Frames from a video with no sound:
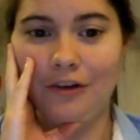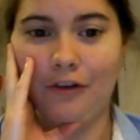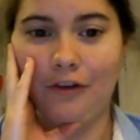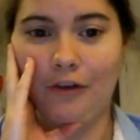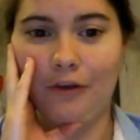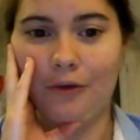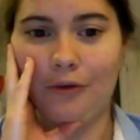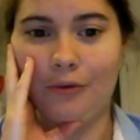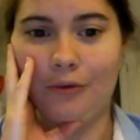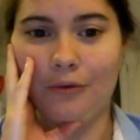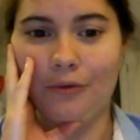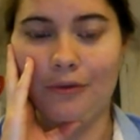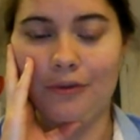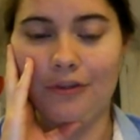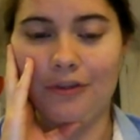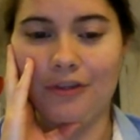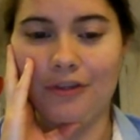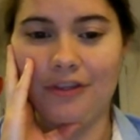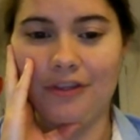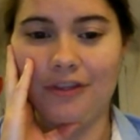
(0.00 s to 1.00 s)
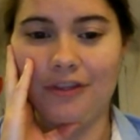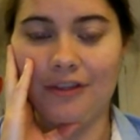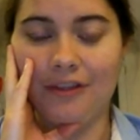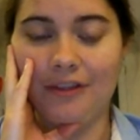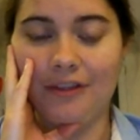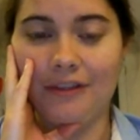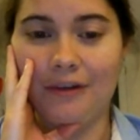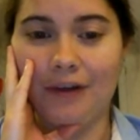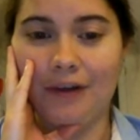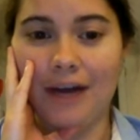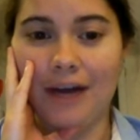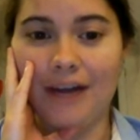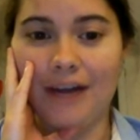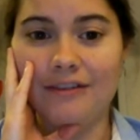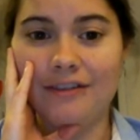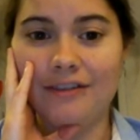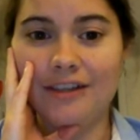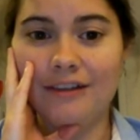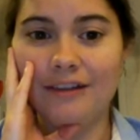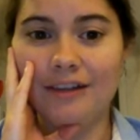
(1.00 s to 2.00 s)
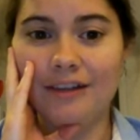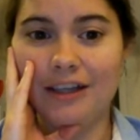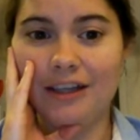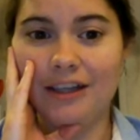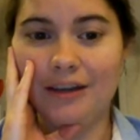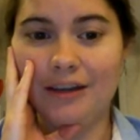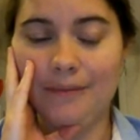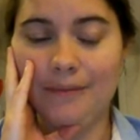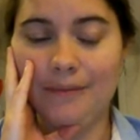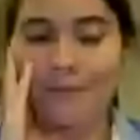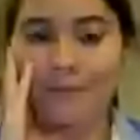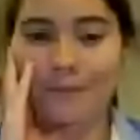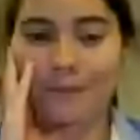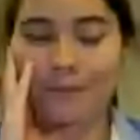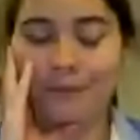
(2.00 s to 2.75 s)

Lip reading: So ideally,